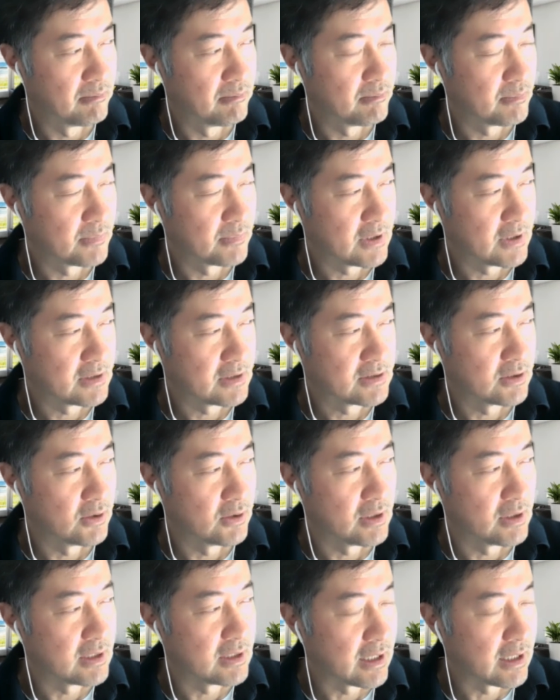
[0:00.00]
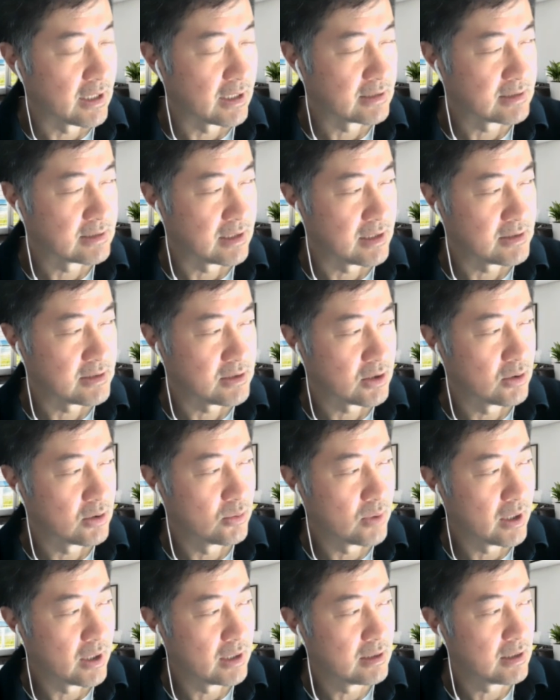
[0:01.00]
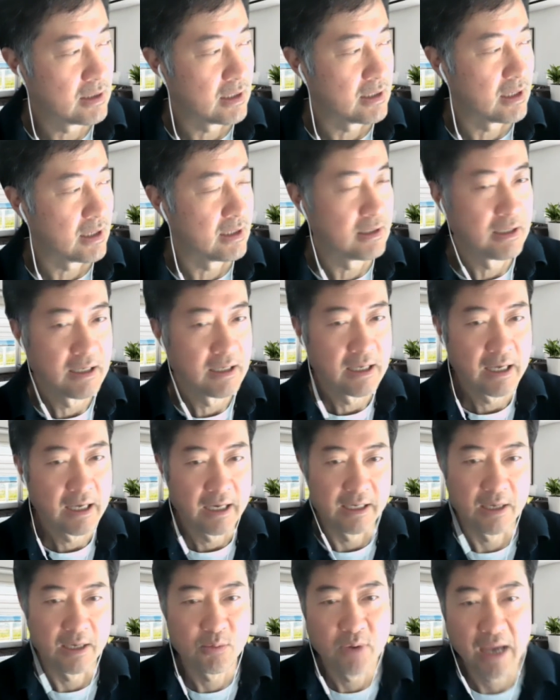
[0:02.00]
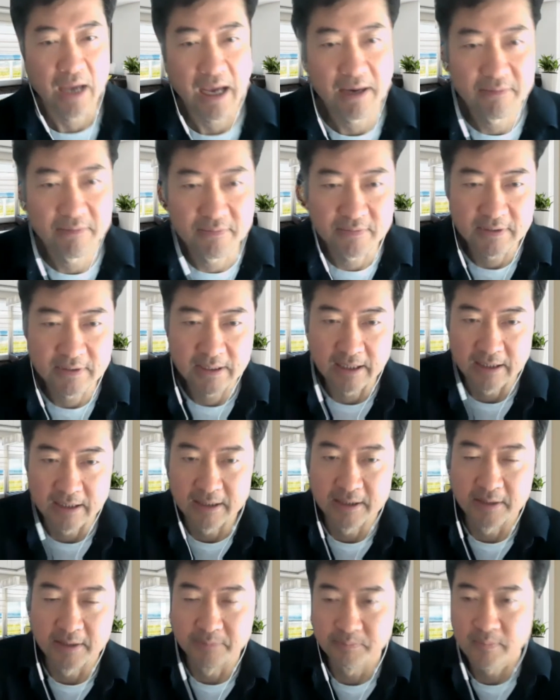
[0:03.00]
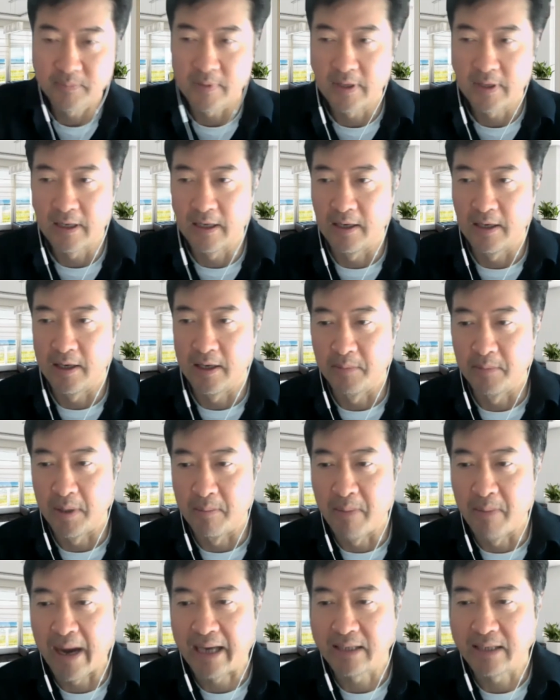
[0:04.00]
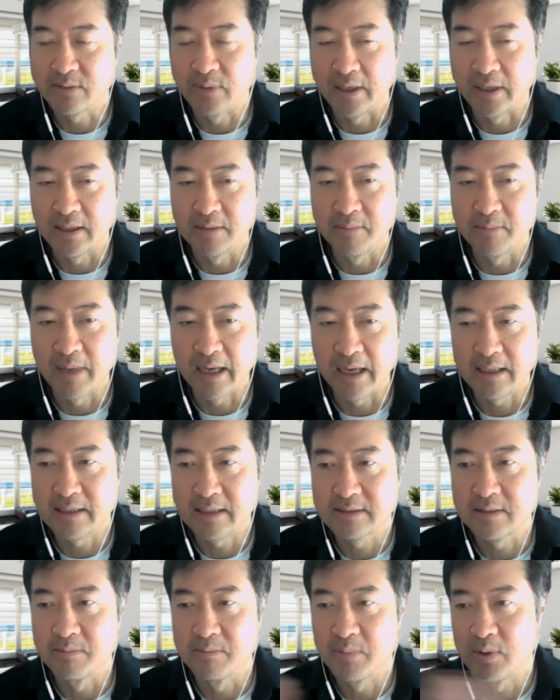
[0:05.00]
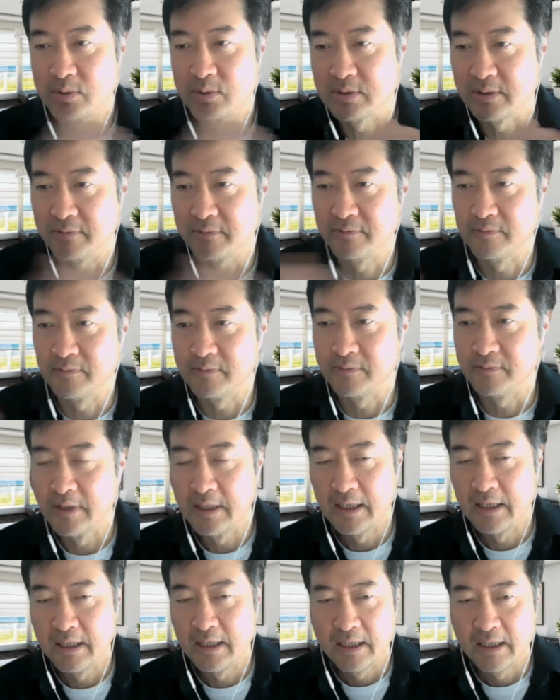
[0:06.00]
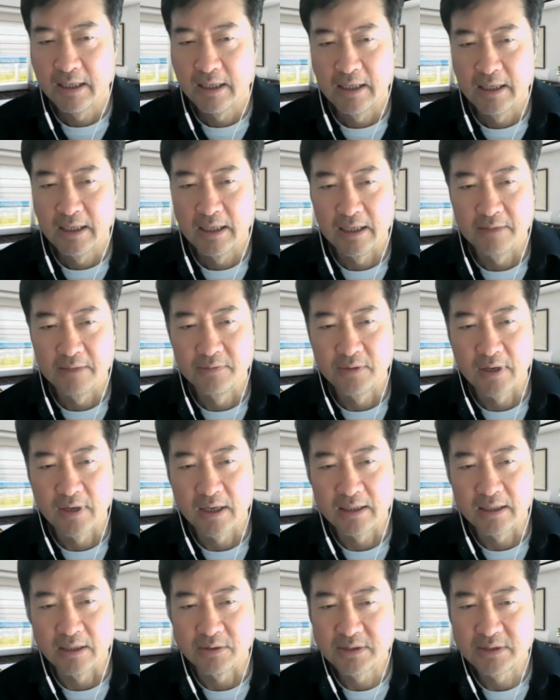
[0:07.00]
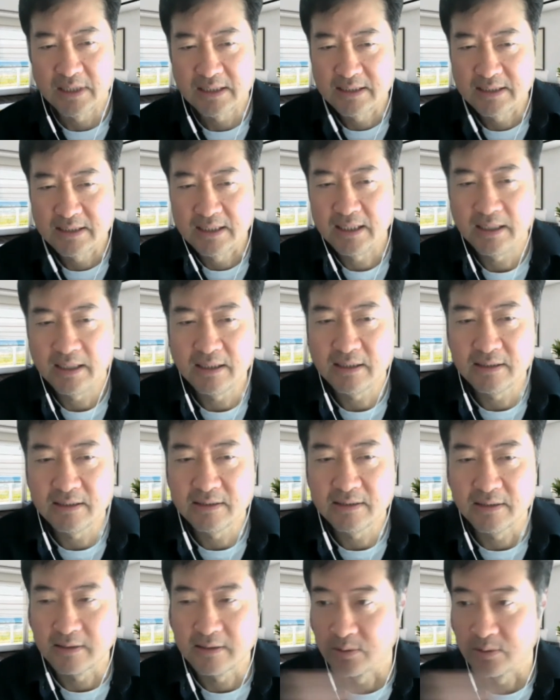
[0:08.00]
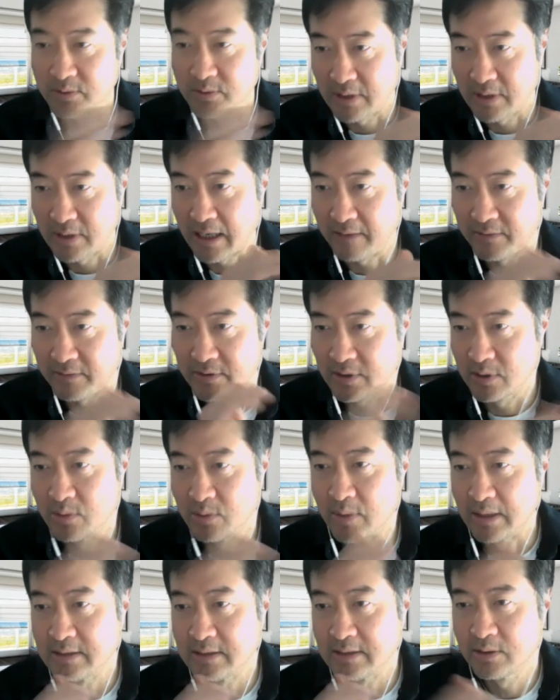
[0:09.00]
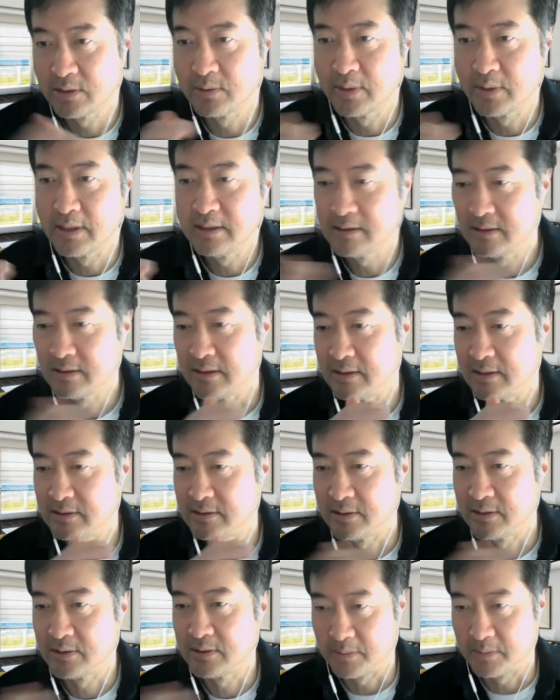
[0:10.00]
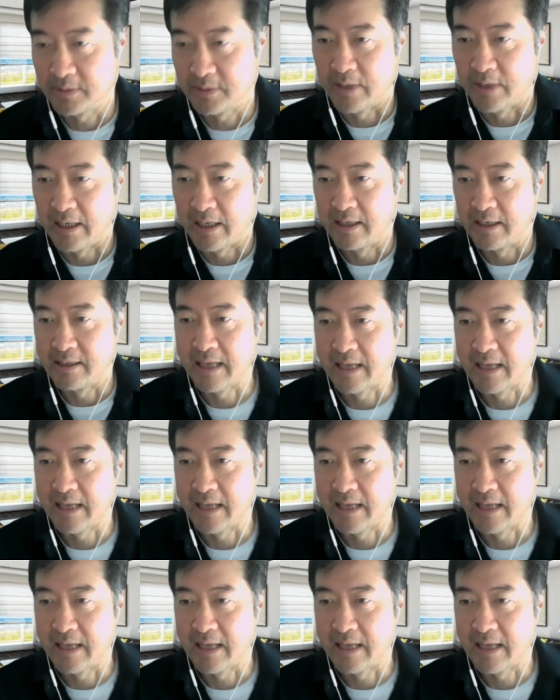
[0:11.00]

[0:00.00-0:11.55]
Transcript: certain things, and then 0 1, and then we have a byte, right? A byte is composed of, I forgot now, 16. So you have 0 1 0 1 0, right? And that,